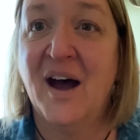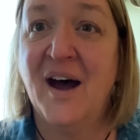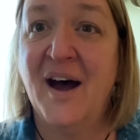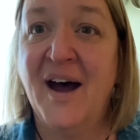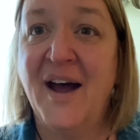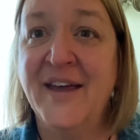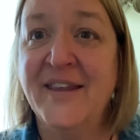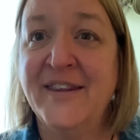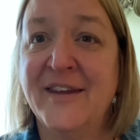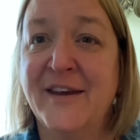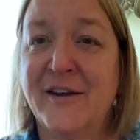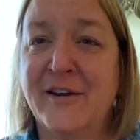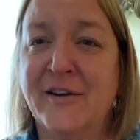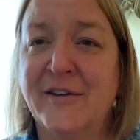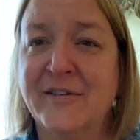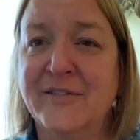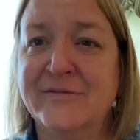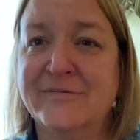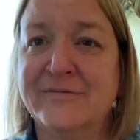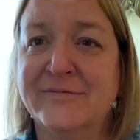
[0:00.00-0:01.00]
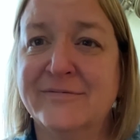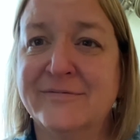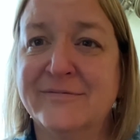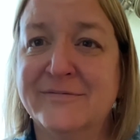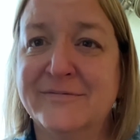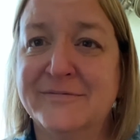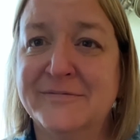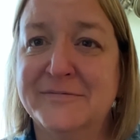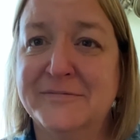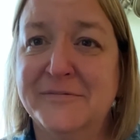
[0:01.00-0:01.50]
Hi there.
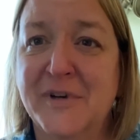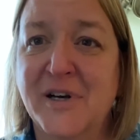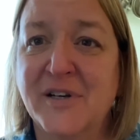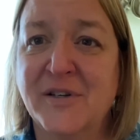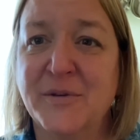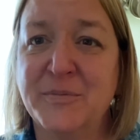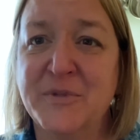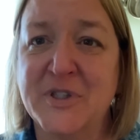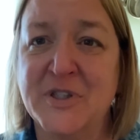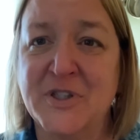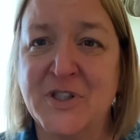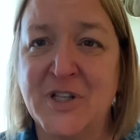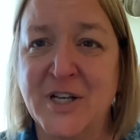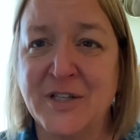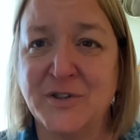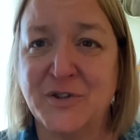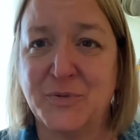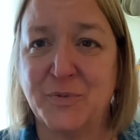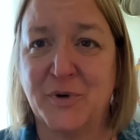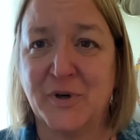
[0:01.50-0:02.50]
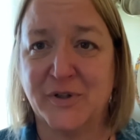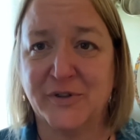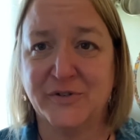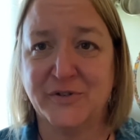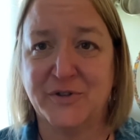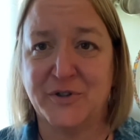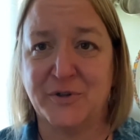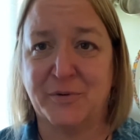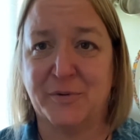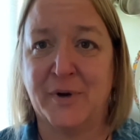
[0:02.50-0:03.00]
Welcome to Jen's
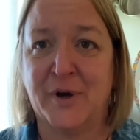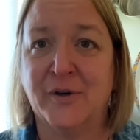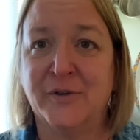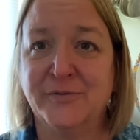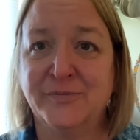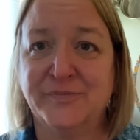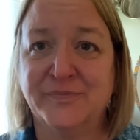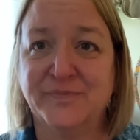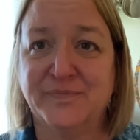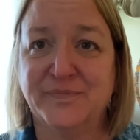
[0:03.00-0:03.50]
World Tarot.